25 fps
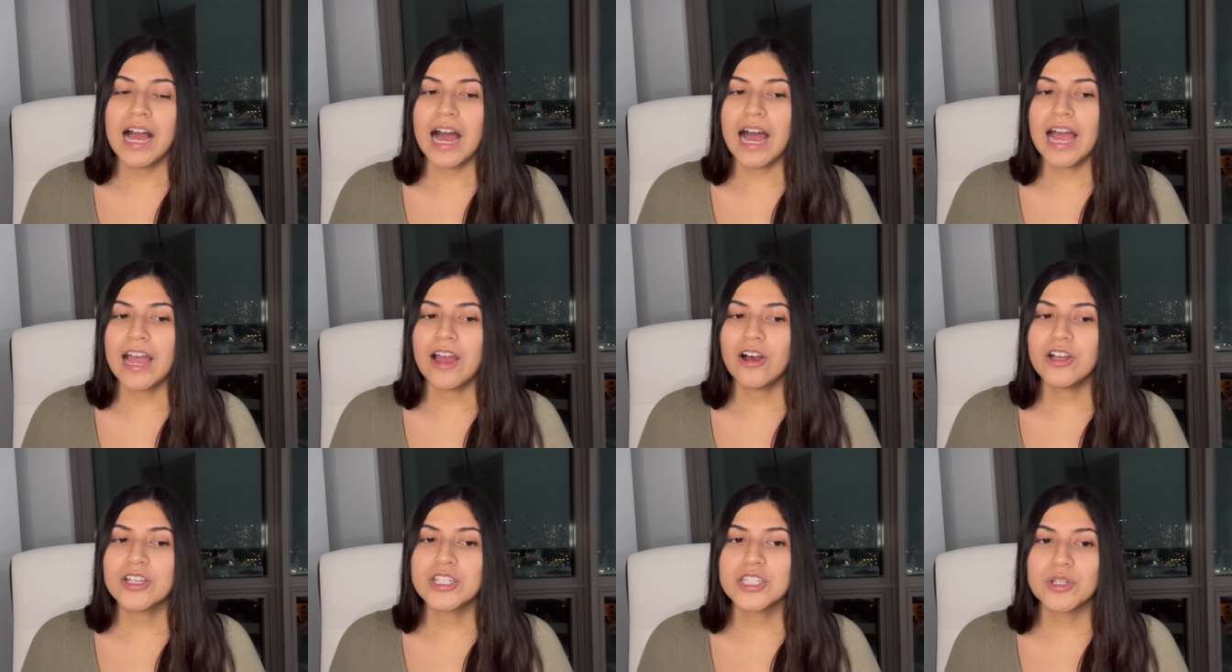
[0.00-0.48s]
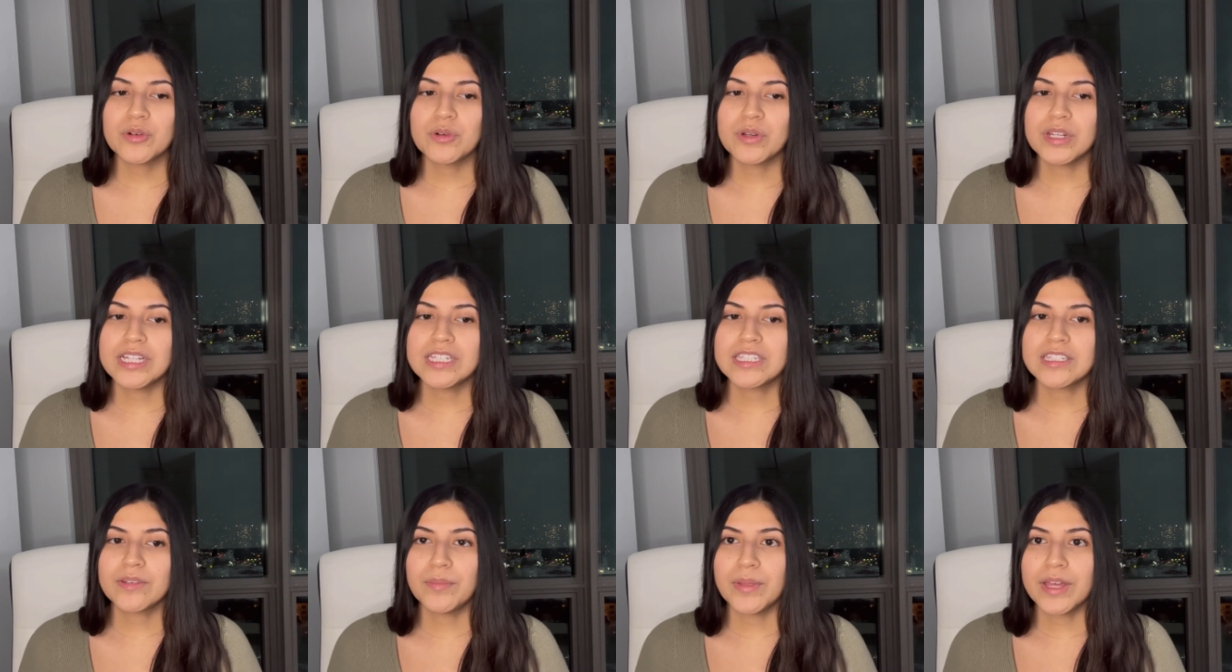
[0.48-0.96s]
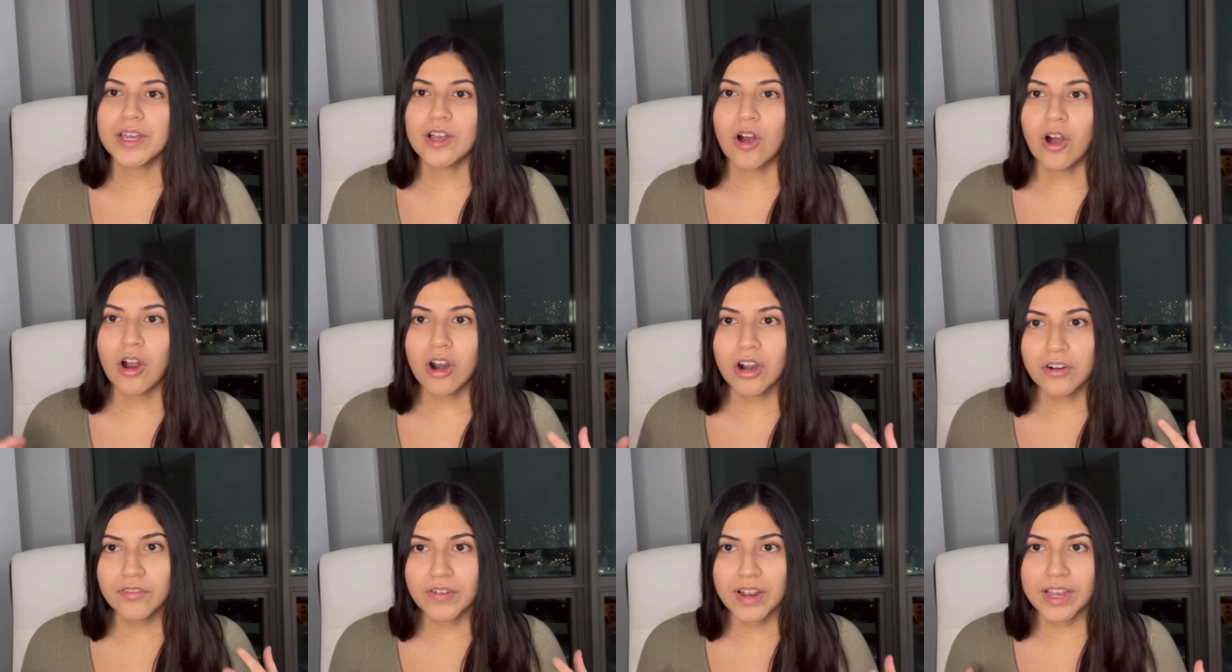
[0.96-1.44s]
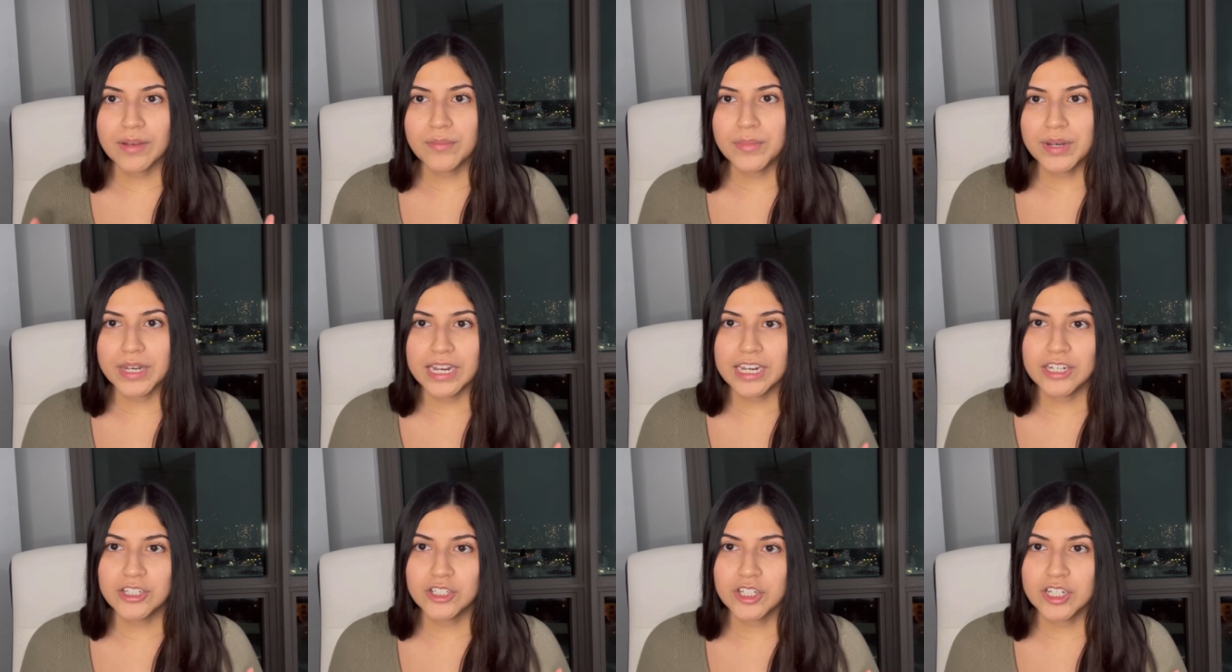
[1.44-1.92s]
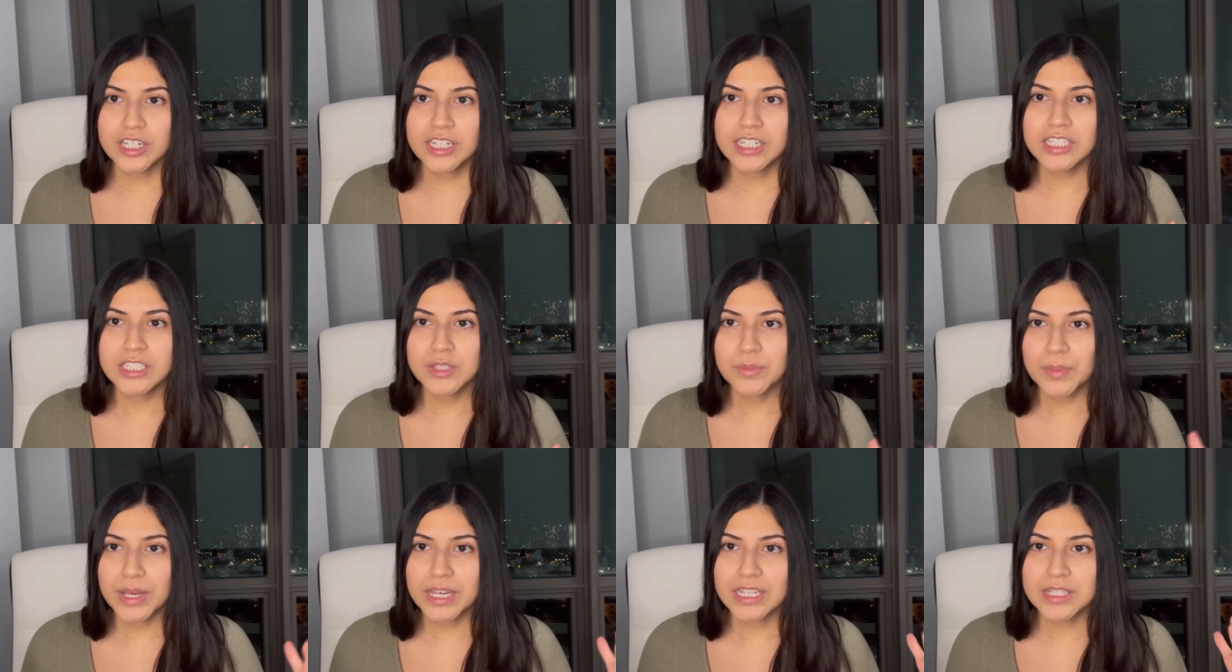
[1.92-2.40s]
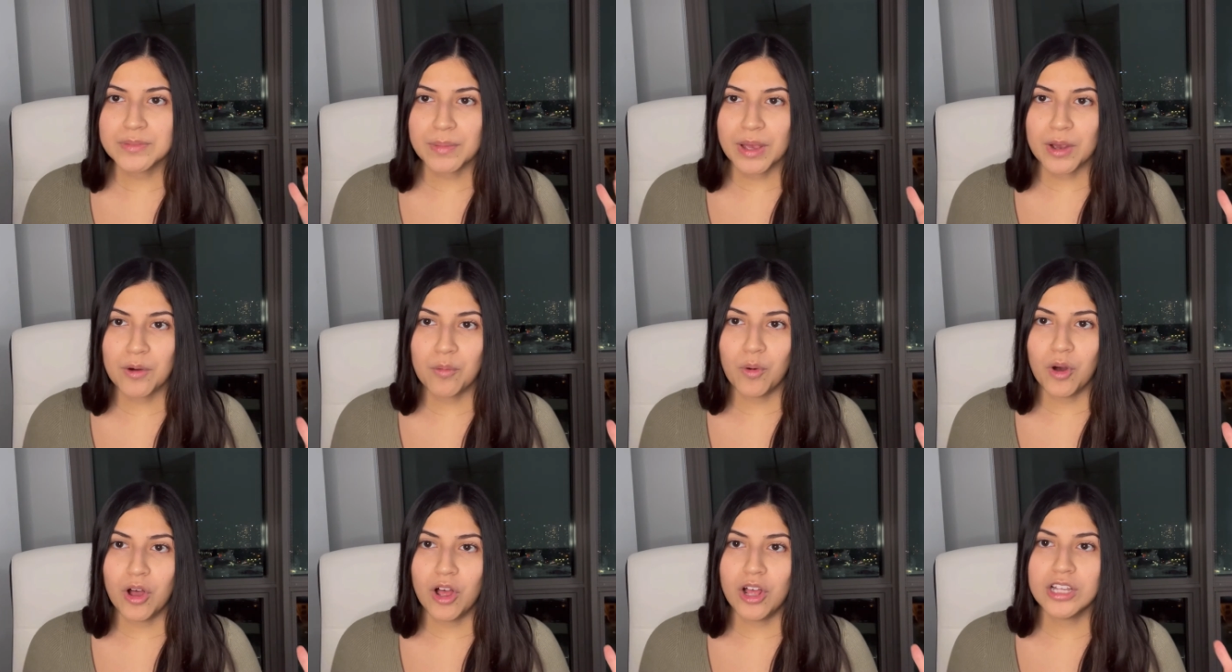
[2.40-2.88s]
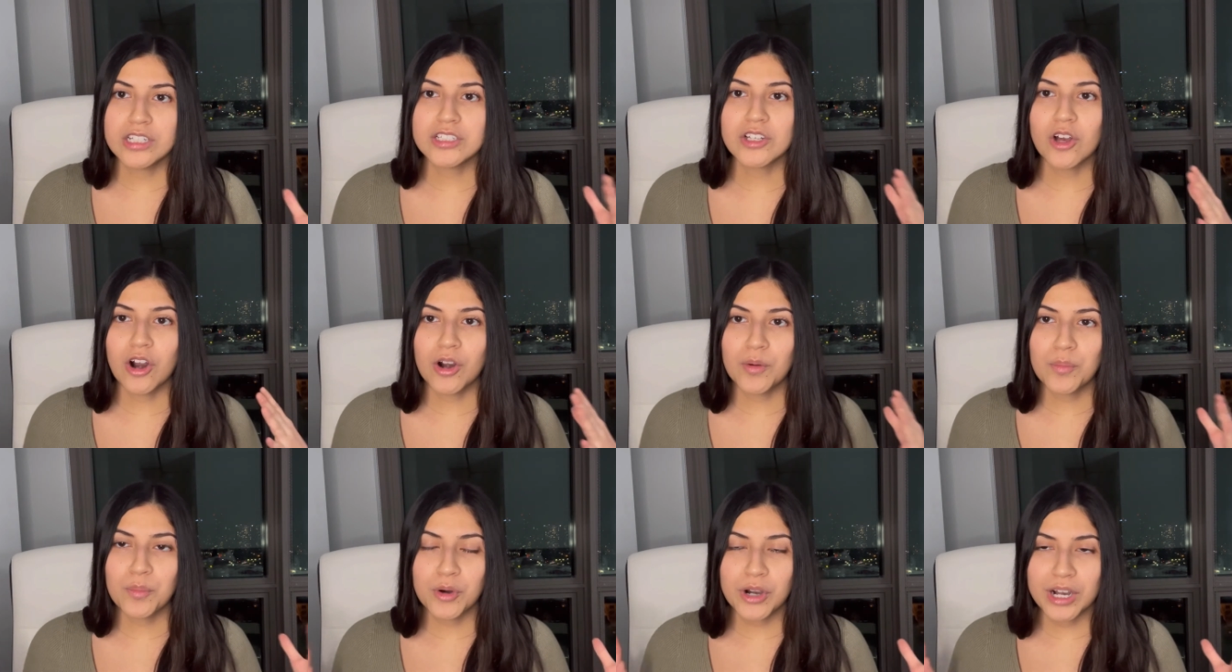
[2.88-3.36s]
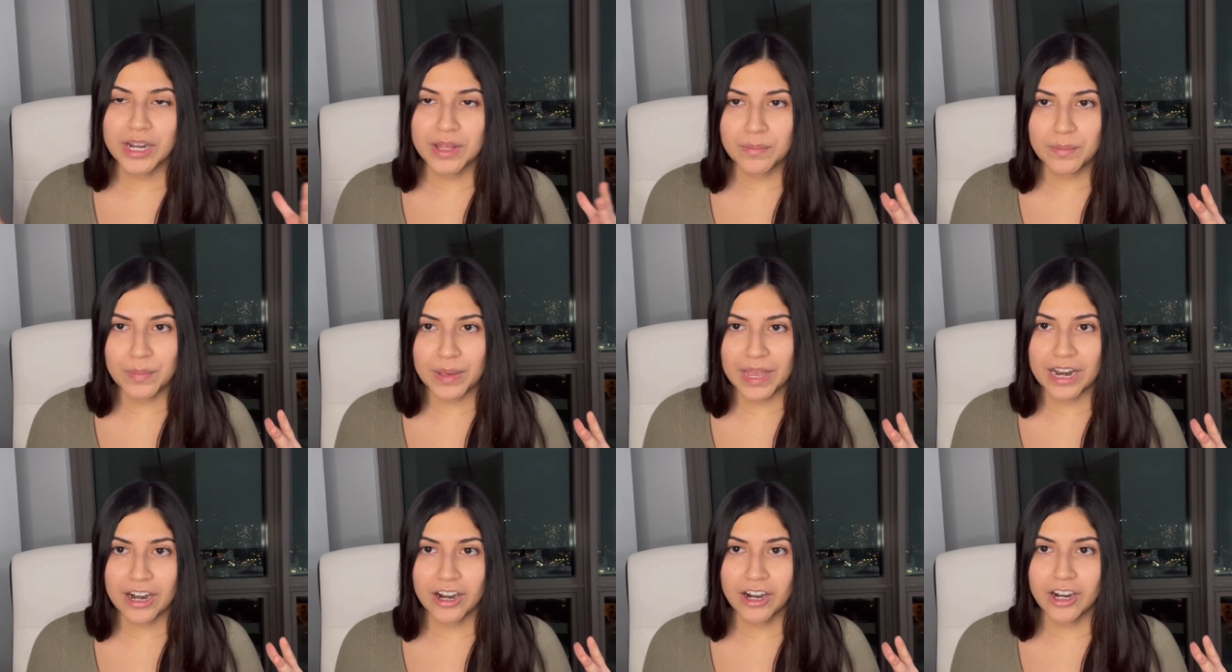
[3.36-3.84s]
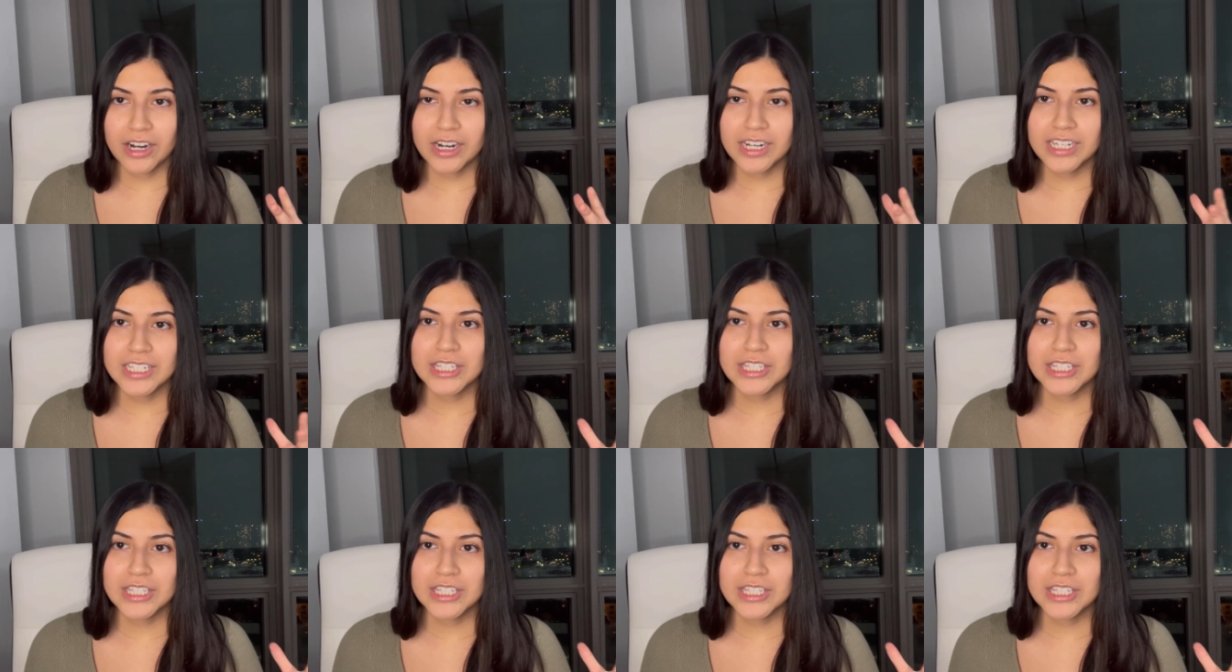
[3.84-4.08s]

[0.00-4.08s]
I also need some like art recommendations because my walls are pretty bare,